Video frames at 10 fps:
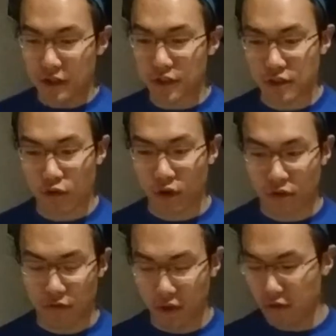just a quick
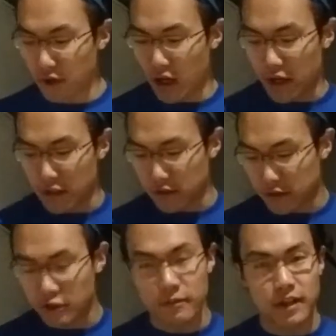review:
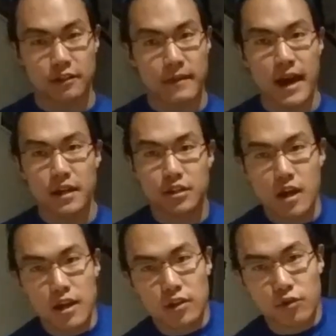2 minute smash,
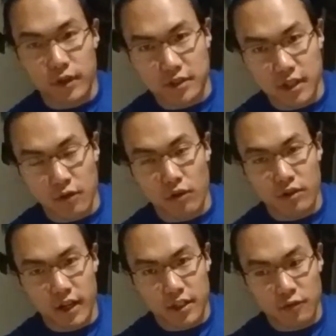twisting one
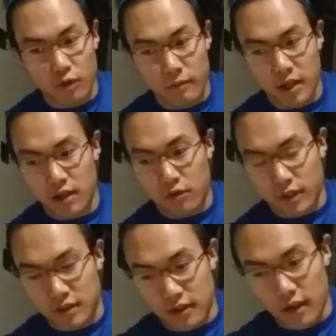direction 1 minute,
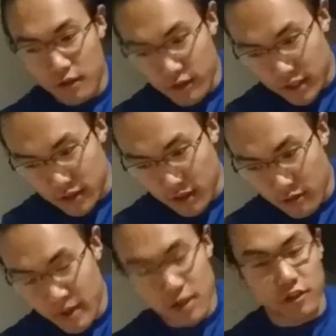twisting the other direction the
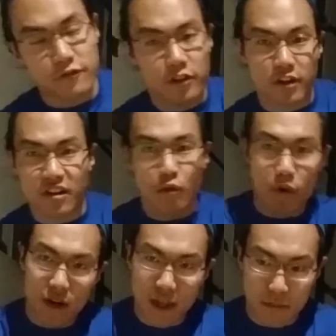other minute, just figuring out
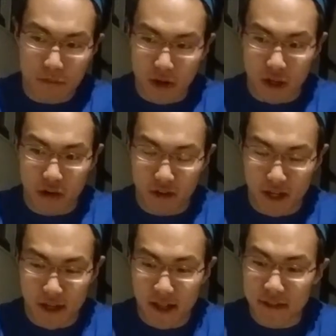where that
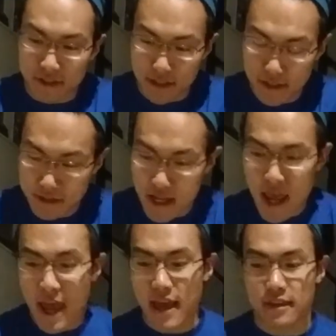brachioradialis is,
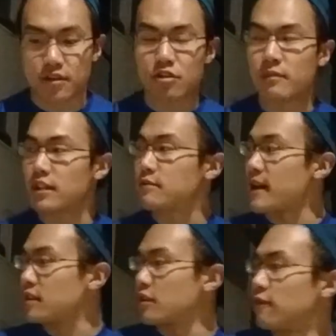and then 2 minute
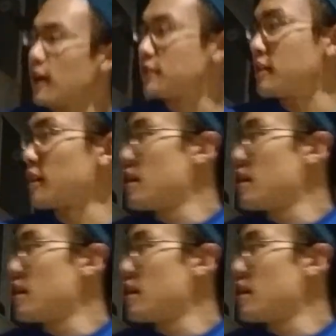smashing and flossing